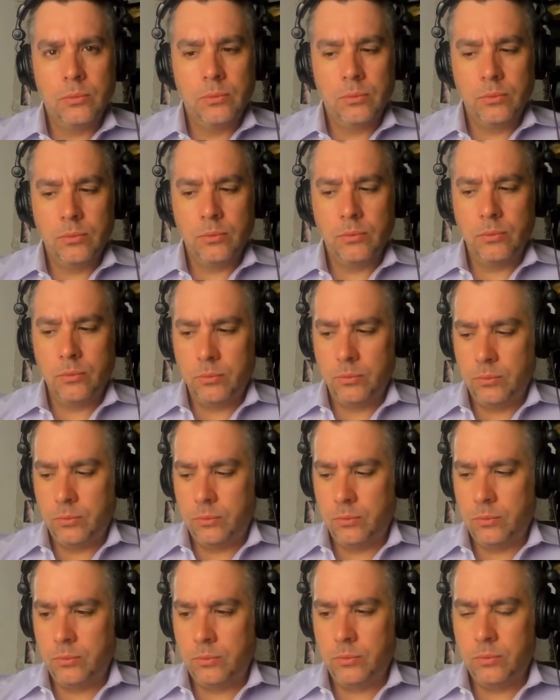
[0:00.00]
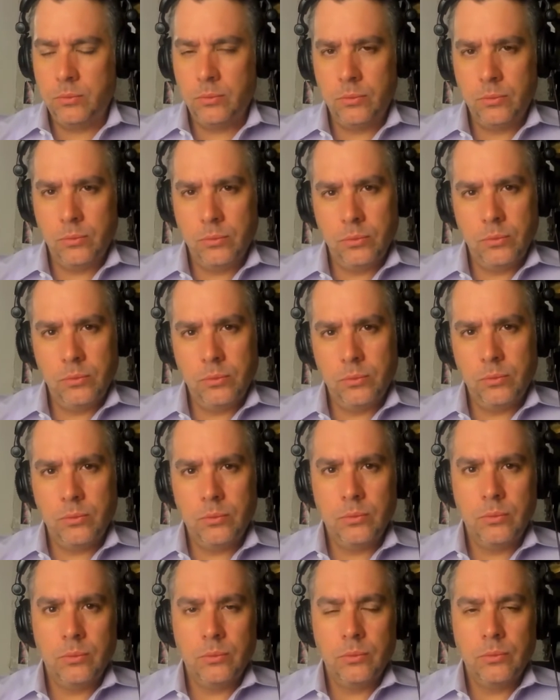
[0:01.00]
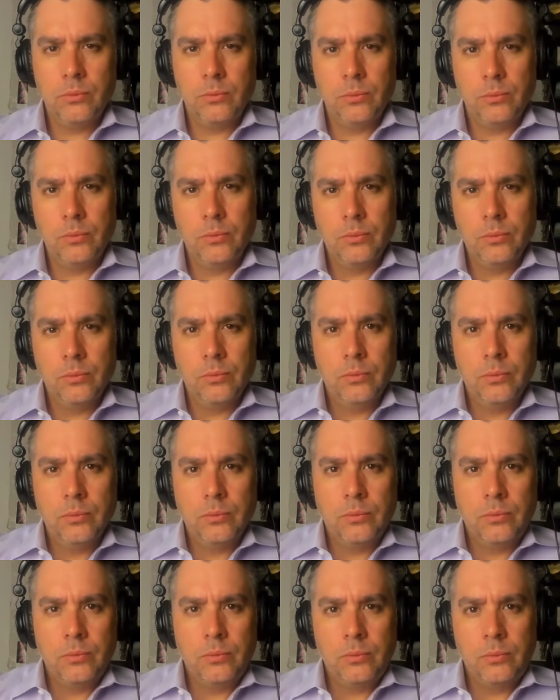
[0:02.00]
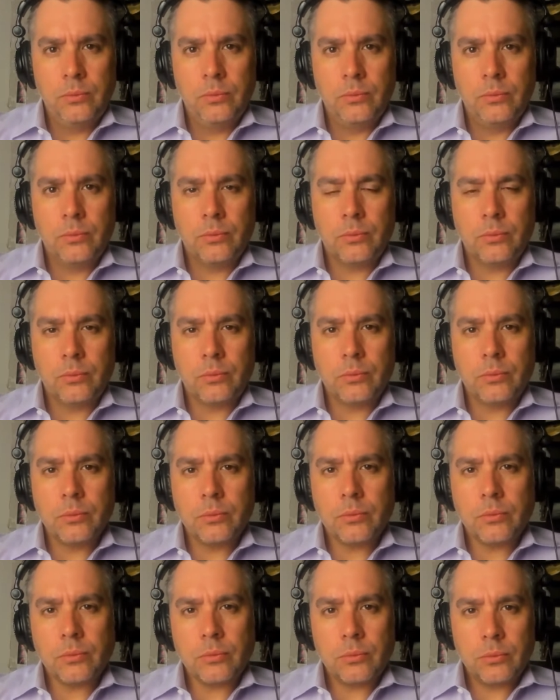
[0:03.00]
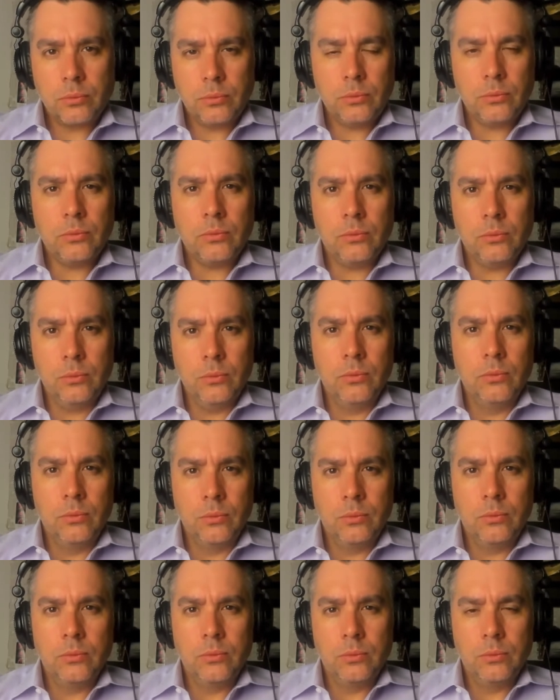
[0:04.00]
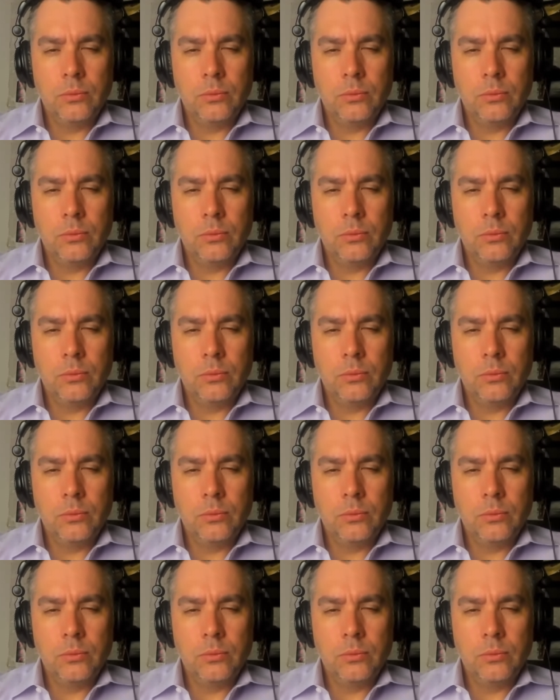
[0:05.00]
[no speech]